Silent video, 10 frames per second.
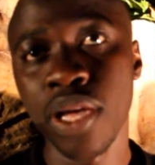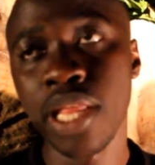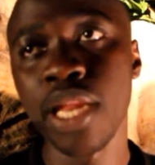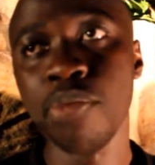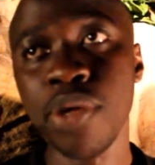
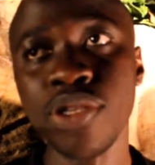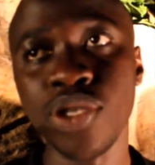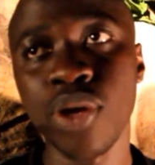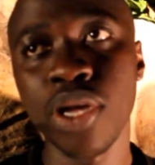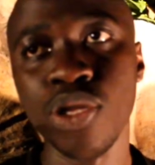then it means
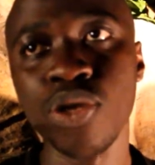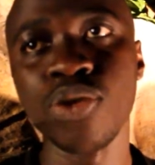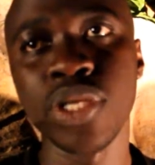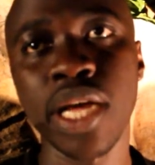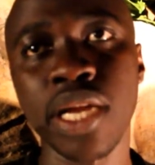you can
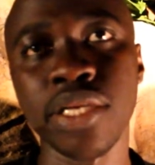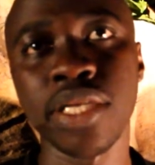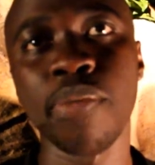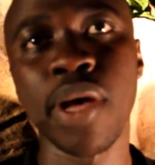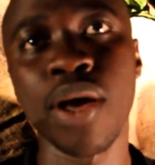use that
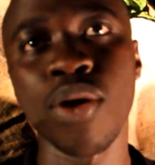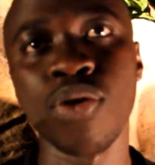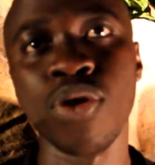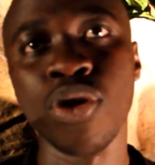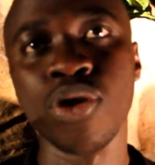somehow
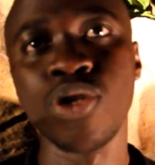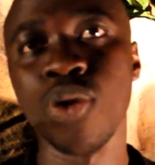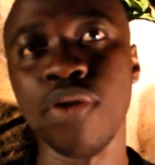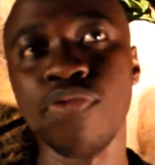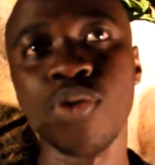to
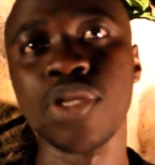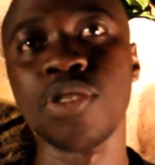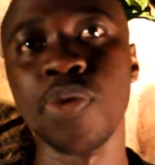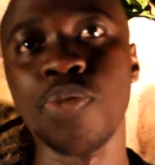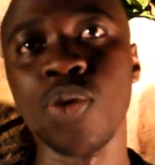influence
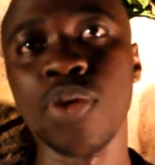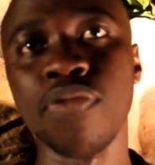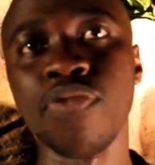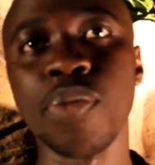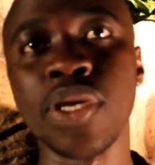people with
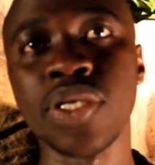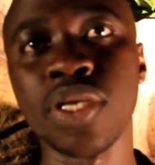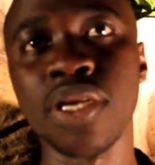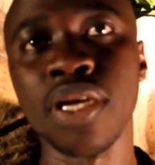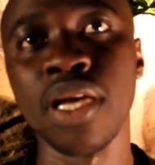information.
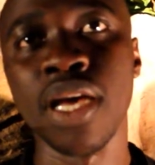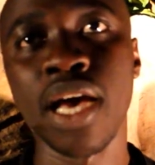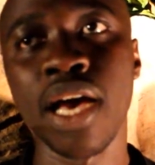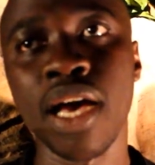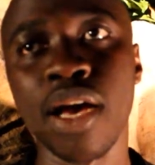
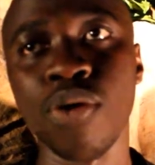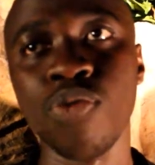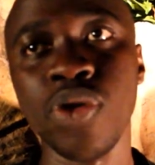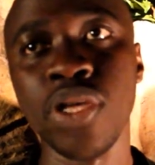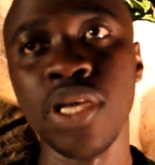
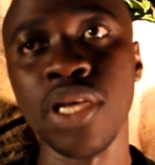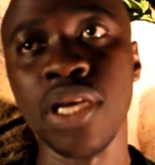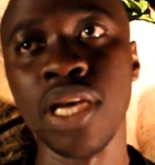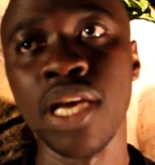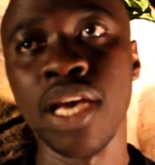We
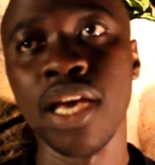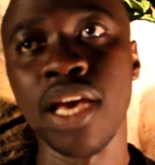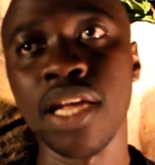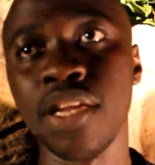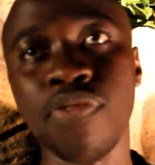
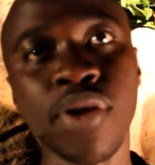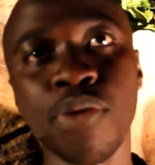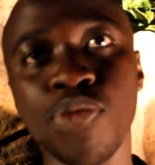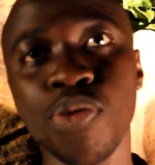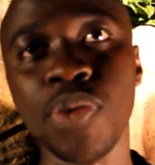
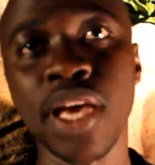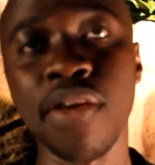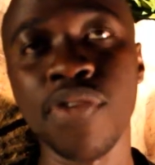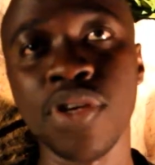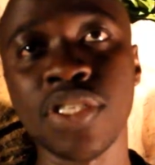develop new
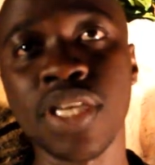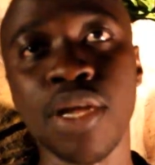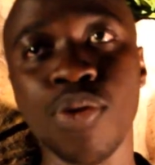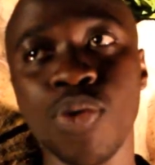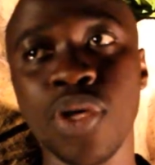behaviors,
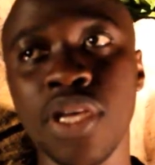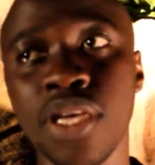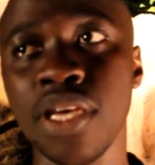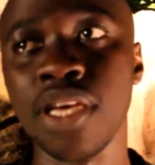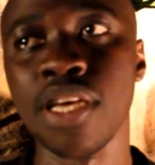and
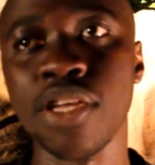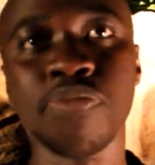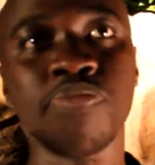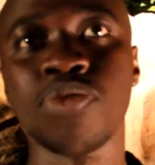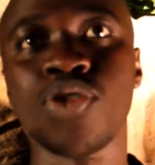we
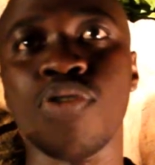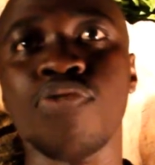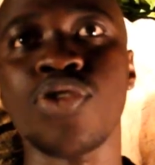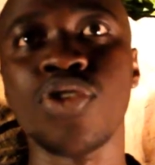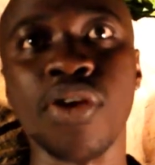sort of
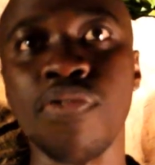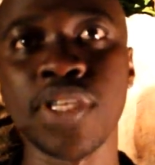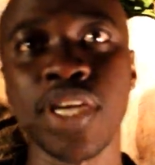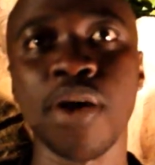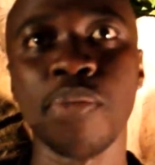
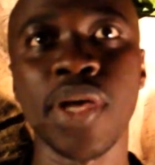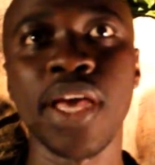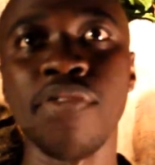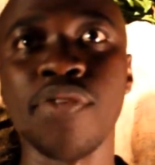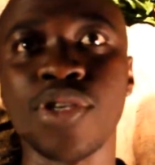service our
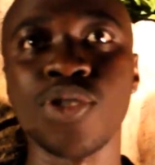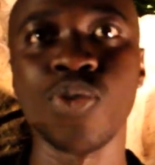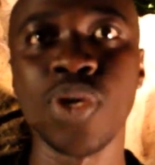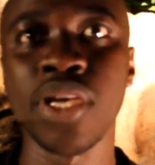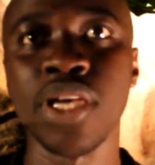behaviors.
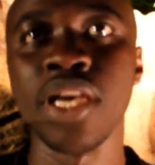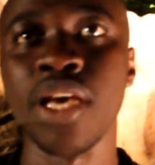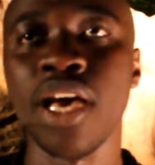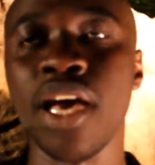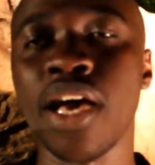We
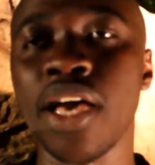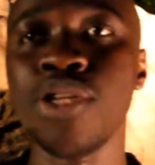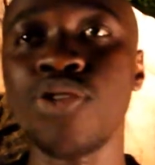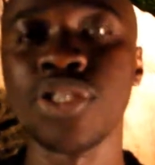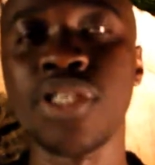are
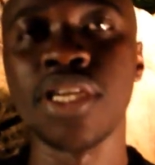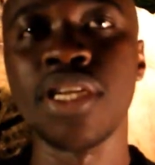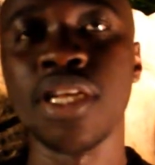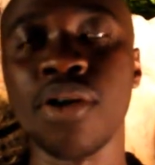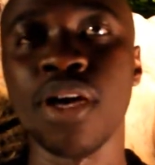interested
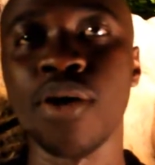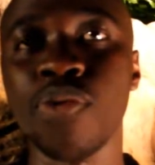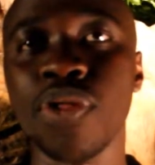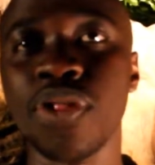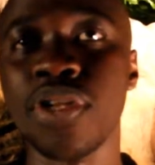
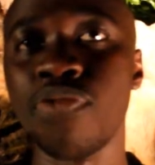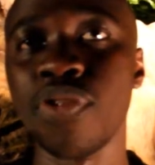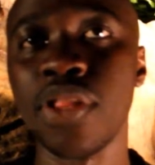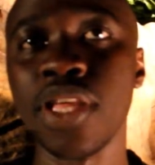with different